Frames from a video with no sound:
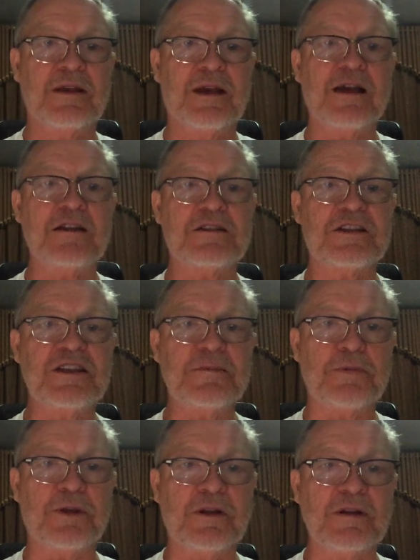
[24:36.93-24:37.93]
I'll
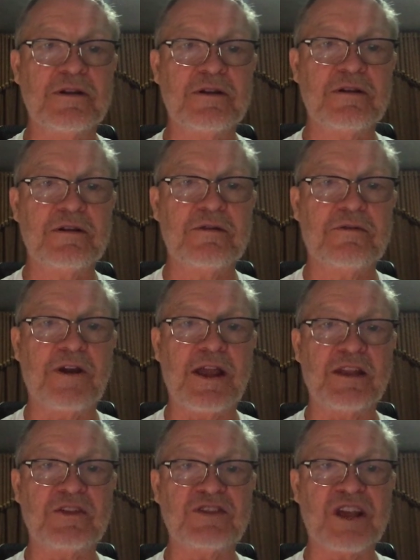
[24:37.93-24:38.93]
keep it,
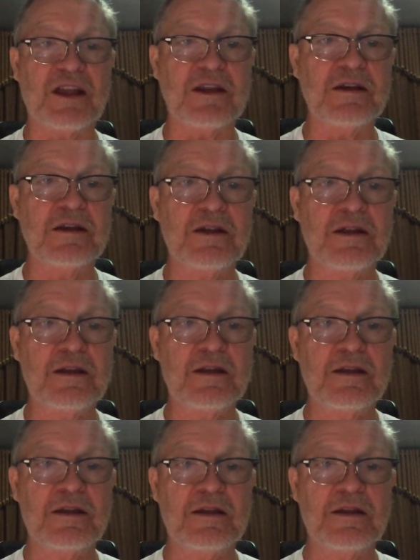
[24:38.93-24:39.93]
Frank said.
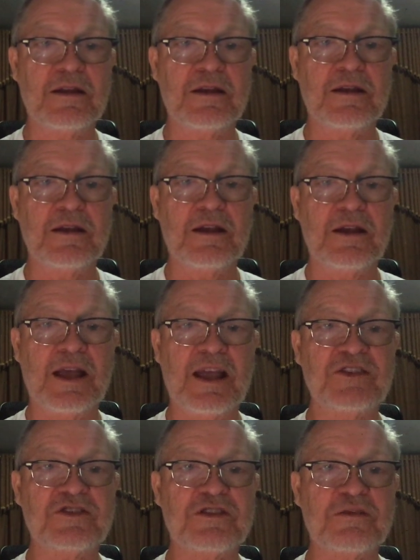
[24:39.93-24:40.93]

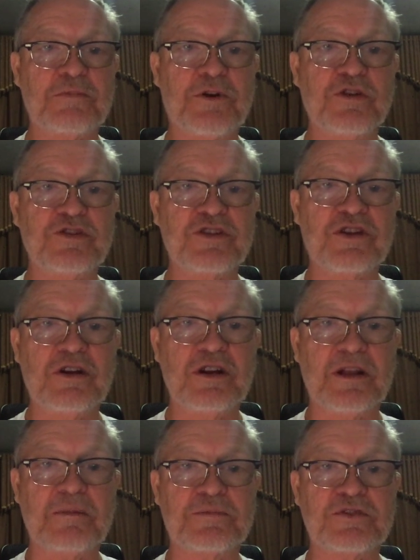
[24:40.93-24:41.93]
Hazel pursed her
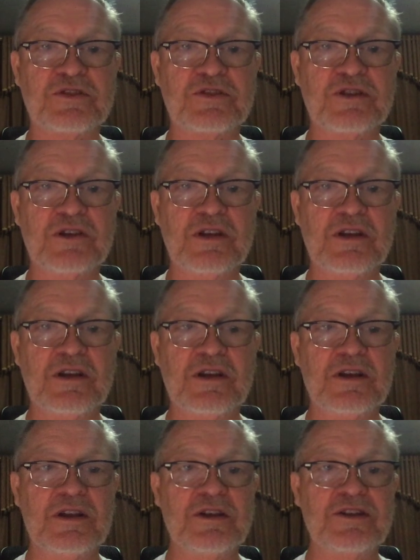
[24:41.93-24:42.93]
lips.
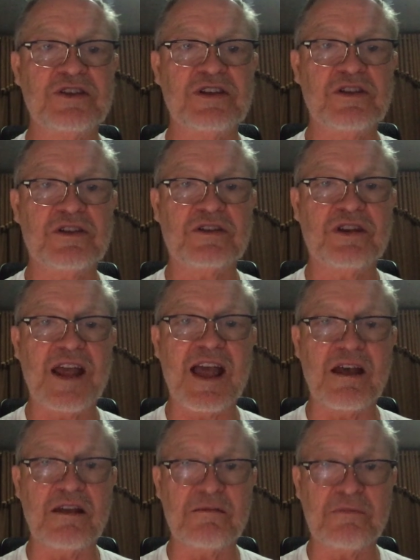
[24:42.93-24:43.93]
She looked
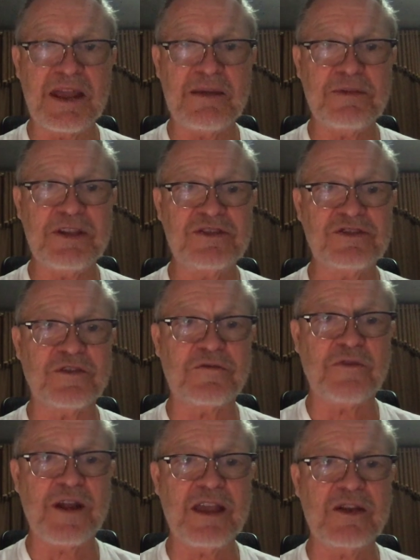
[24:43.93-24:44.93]
down, maybe so
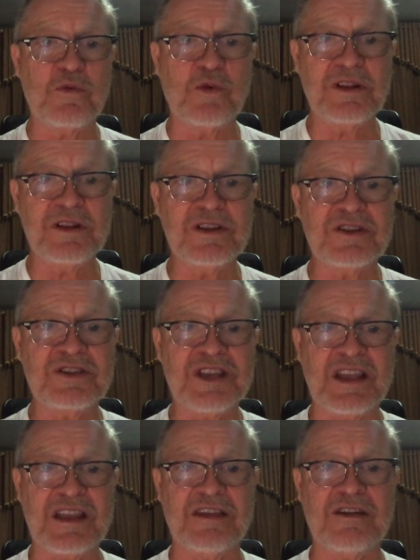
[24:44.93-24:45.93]
Frank wouldn't
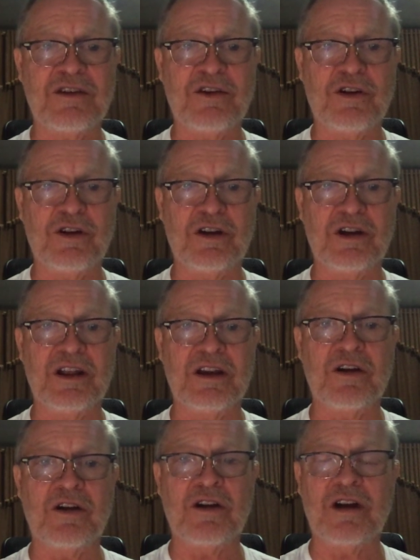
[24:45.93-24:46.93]
see the hurt in
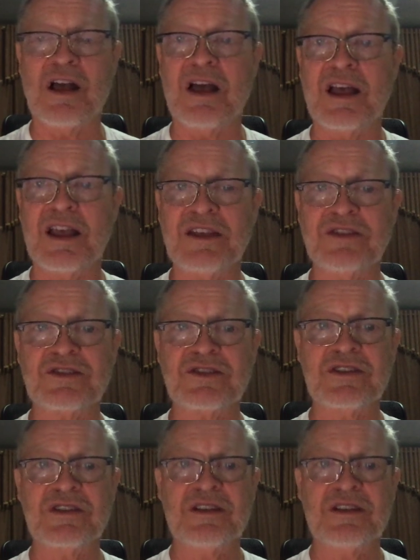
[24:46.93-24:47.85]
her eyes.